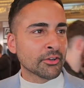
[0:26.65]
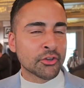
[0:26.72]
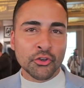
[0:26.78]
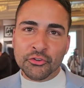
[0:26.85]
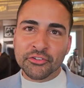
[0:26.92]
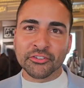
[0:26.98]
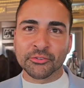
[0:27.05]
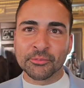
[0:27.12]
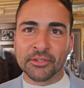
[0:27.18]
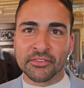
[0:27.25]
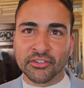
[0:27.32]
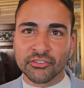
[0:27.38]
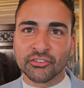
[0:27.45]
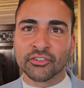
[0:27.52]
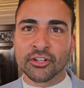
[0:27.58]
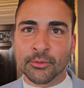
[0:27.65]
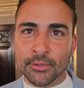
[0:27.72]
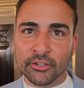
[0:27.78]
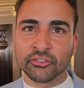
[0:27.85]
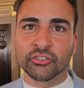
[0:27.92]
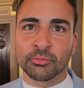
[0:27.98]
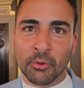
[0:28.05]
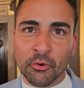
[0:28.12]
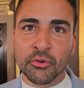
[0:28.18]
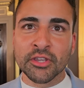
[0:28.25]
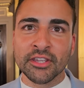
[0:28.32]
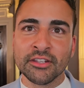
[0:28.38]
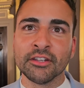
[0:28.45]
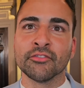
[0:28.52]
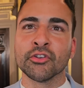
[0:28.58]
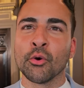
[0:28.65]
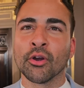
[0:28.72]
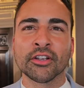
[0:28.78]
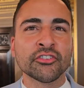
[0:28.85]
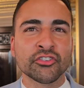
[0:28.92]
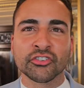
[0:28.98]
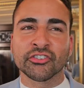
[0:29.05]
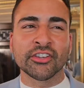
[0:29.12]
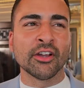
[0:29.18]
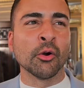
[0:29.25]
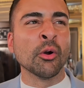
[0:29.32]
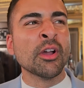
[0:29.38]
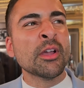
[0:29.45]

Goodness me, this is going to be a smoky interview, I can just tell.